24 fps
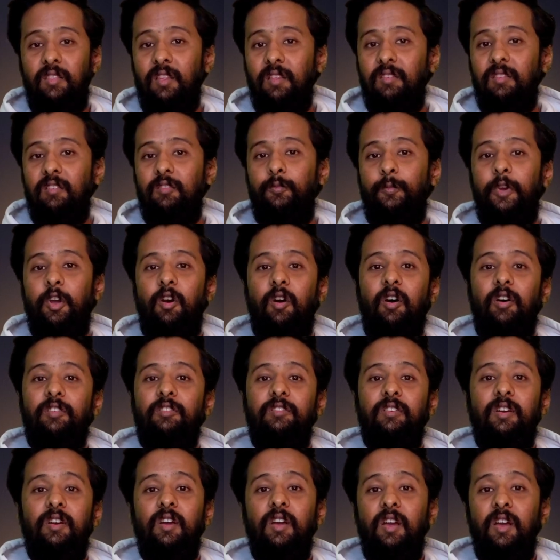this is
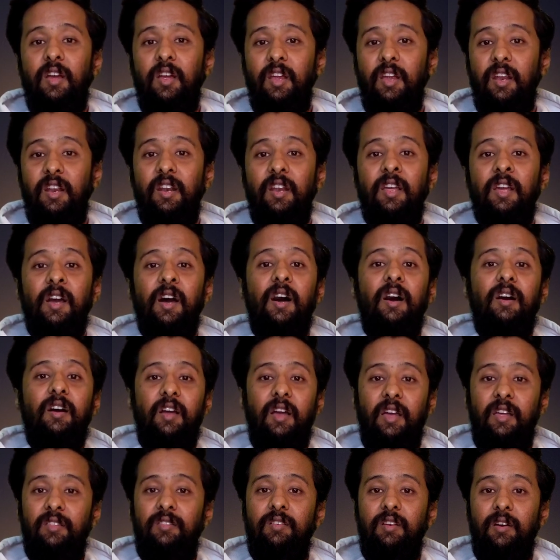because India
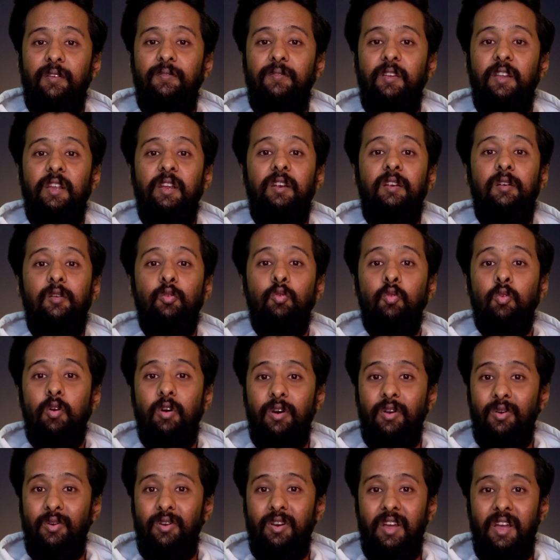has roughly 2
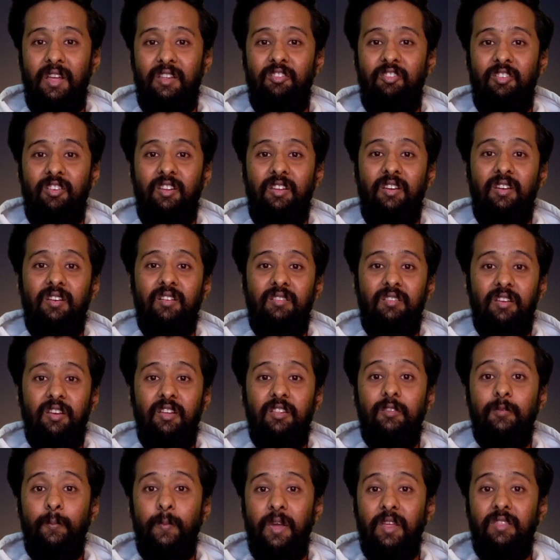crore engineers
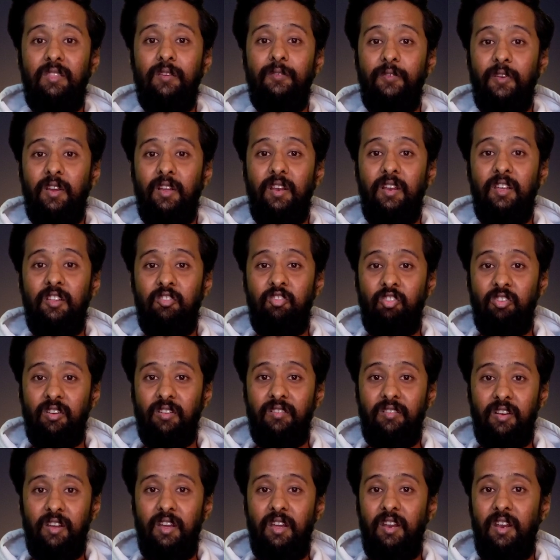specifically
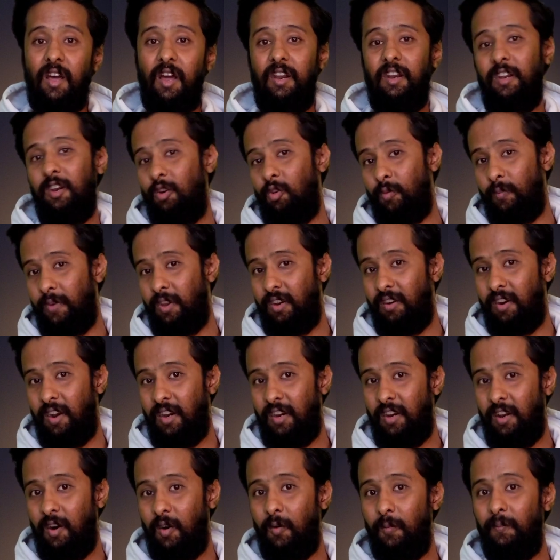just in IT domain
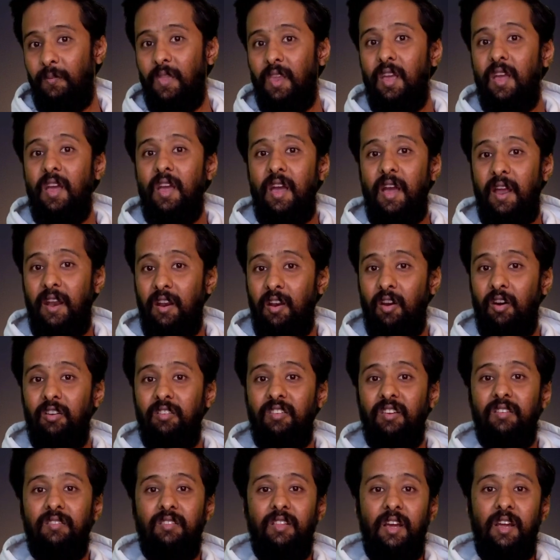right now. And not
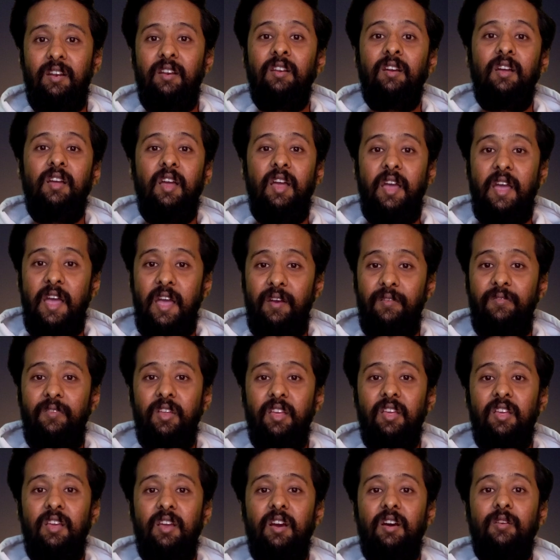just that,
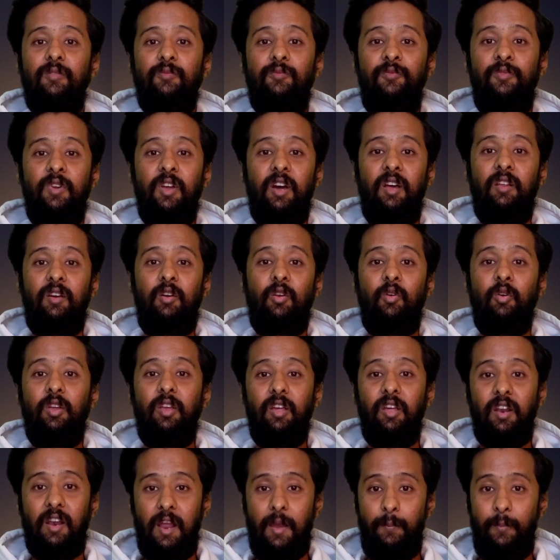every year we are
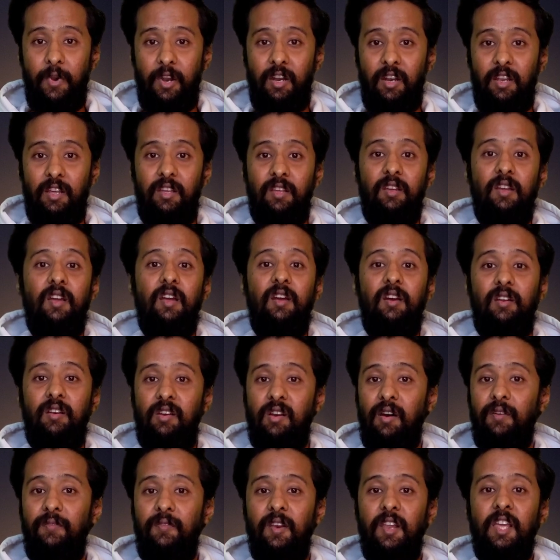growing rapidly.
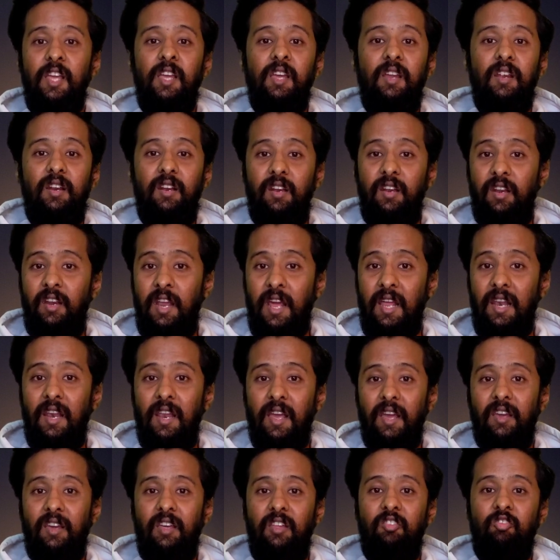Roughly 10
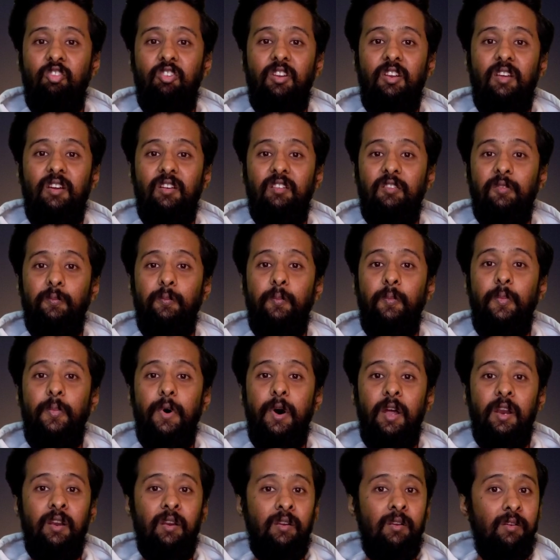lakh engineers
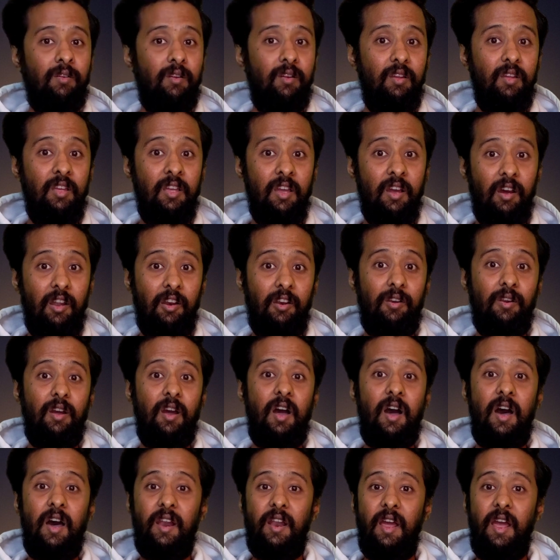per year
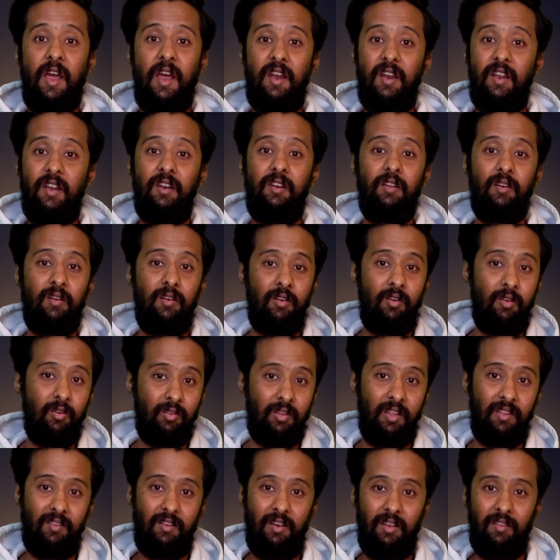are added to
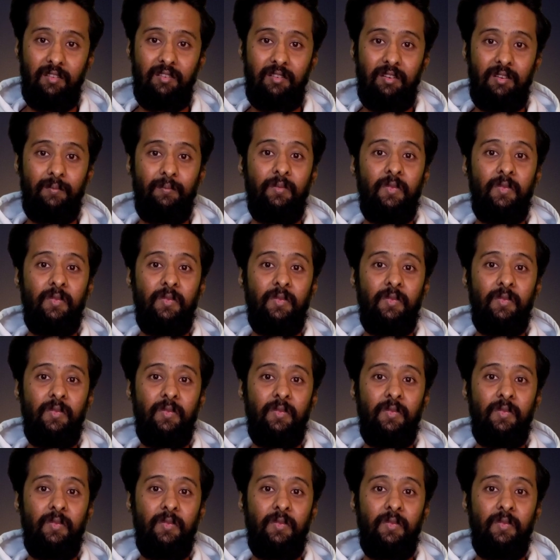this list